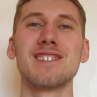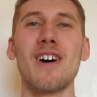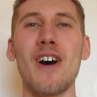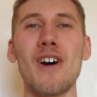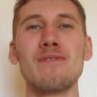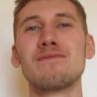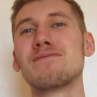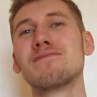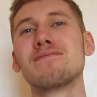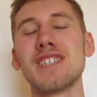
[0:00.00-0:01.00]
of
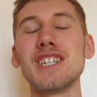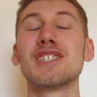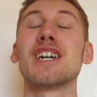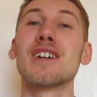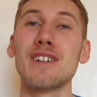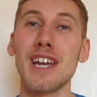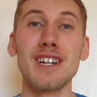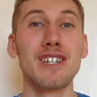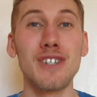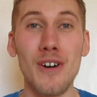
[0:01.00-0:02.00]
teaching
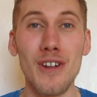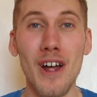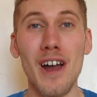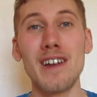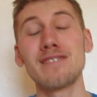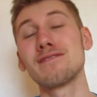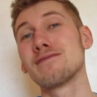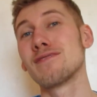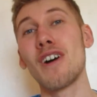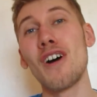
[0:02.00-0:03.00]
English online
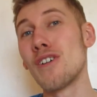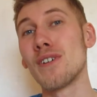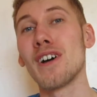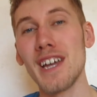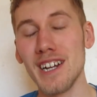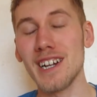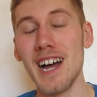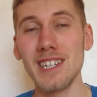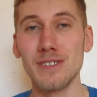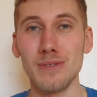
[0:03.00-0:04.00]
over in a
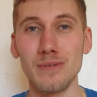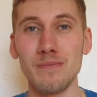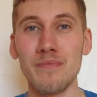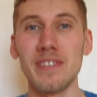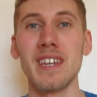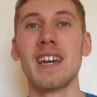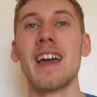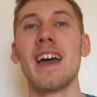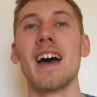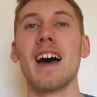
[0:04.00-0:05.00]
classroom.
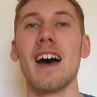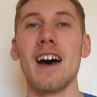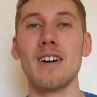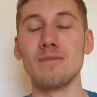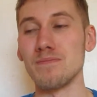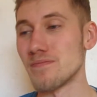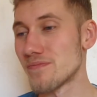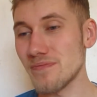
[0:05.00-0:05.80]
And